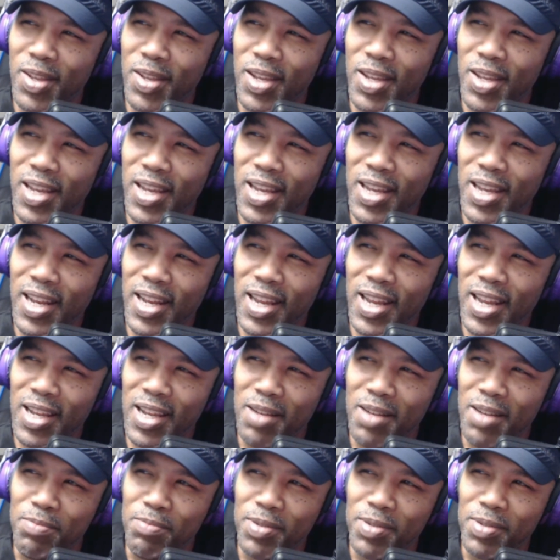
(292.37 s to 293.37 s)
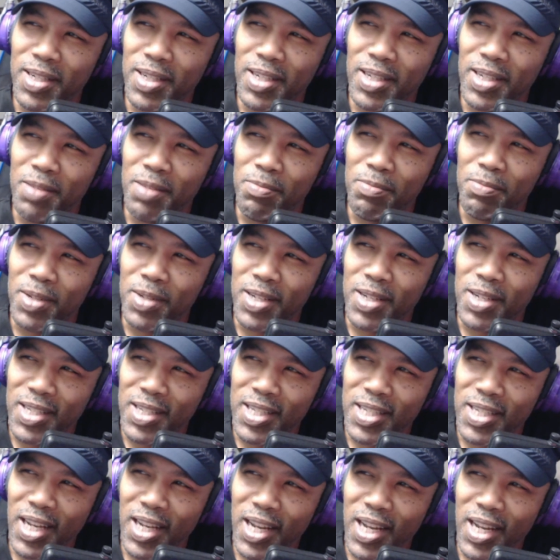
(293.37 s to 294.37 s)
It ain't completely
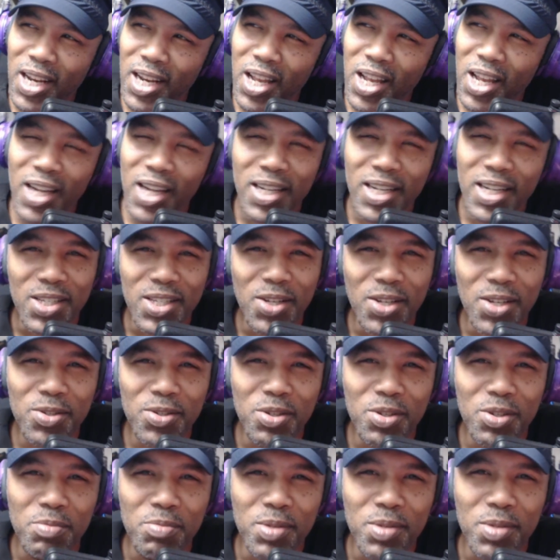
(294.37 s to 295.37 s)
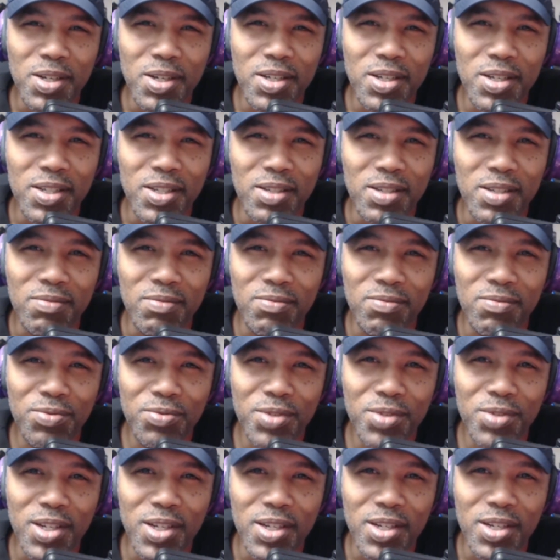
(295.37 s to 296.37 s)
because of landlocked, it's also because it's
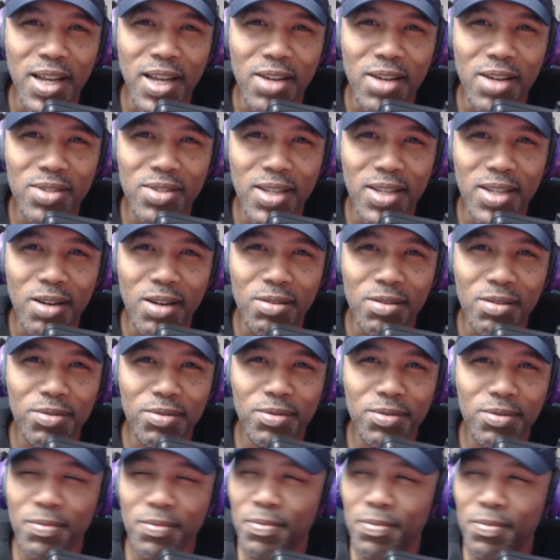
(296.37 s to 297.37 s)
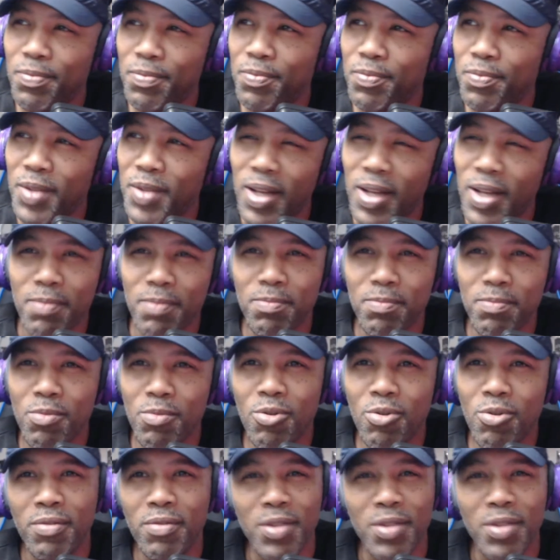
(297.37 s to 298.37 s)
freaking down south. I'm
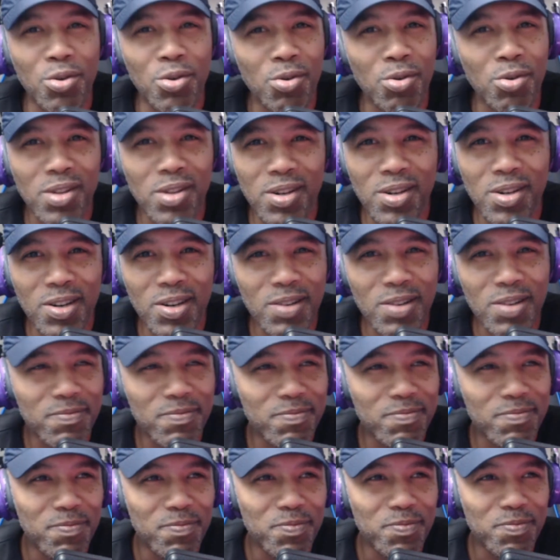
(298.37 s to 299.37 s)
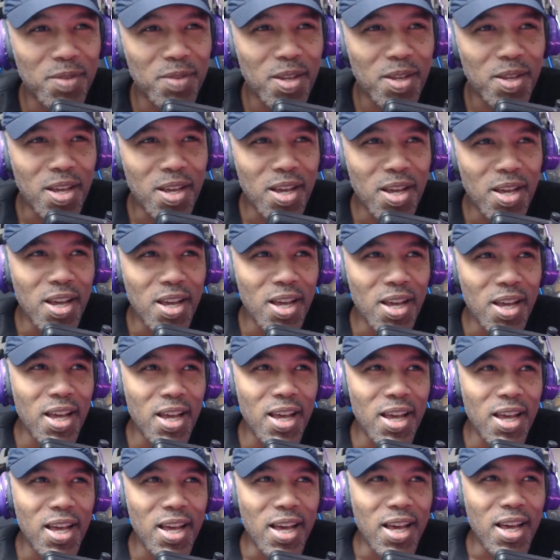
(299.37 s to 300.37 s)
more of a northerner.
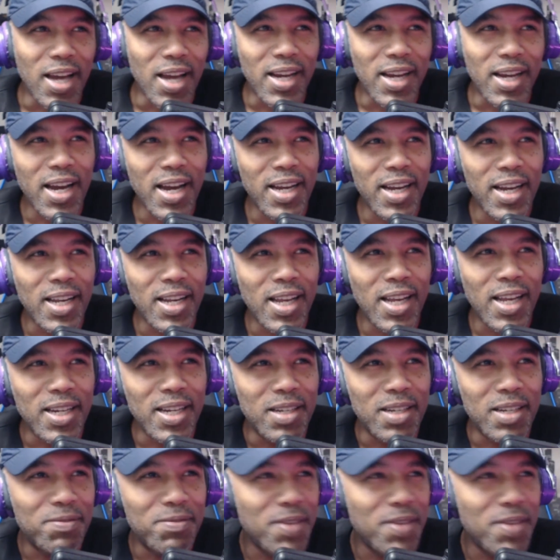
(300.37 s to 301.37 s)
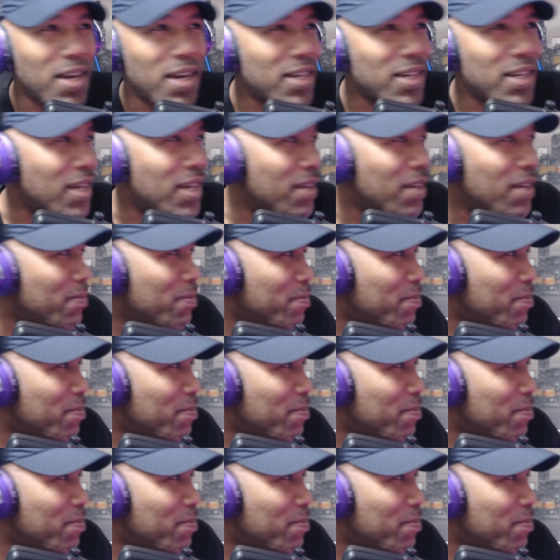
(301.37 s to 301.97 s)
I kind of like the fact that